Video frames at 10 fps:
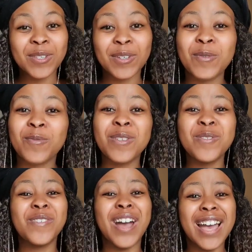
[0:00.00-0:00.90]
so that
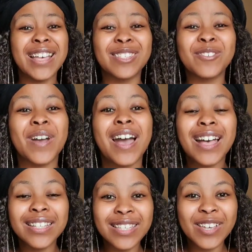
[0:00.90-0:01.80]
when you ask you
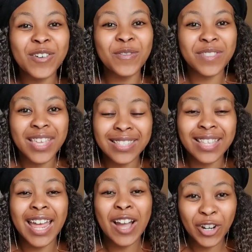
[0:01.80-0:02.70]
are asking of
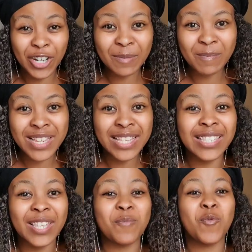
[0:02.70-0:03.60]
things that are gonna
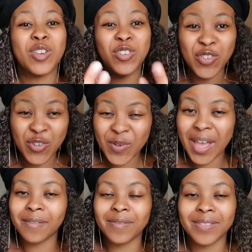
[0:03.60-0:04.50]
please him when you
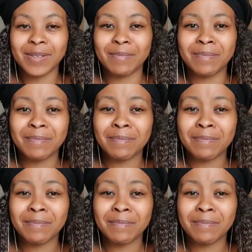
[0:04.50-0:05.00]
have them